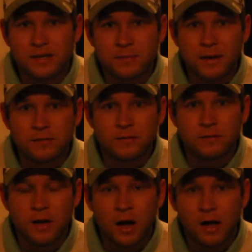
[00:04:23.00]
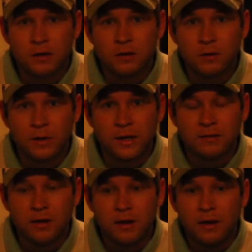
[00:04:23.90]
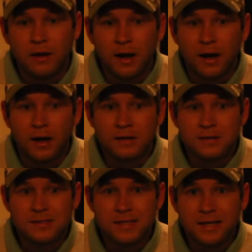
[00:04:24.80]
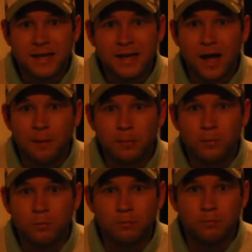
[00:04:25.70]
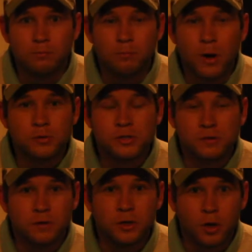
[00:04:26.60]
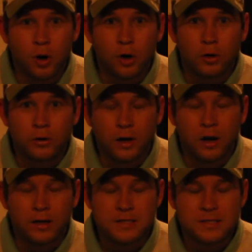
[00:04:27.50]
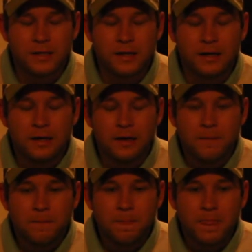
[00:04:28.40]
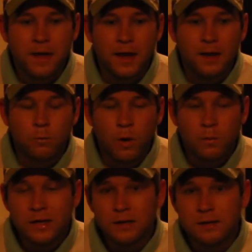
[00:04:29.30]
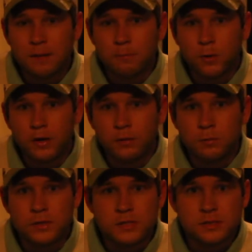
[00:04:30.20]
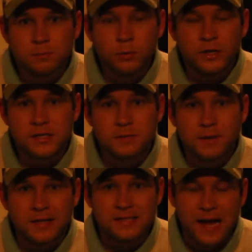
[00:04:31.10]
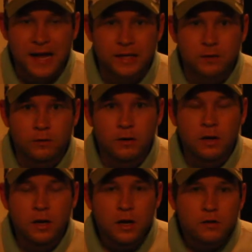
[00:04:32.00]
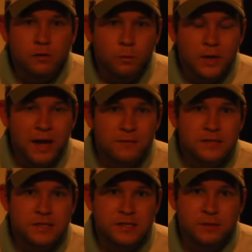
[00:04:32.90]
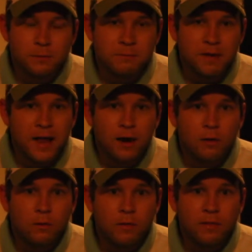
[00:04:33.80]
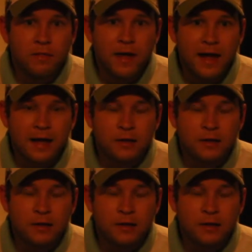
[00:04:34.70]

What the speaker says: amounts of conduit, digging up most of the yard, honestly. And what we ended up with was pretty spectacular. So we have a system now that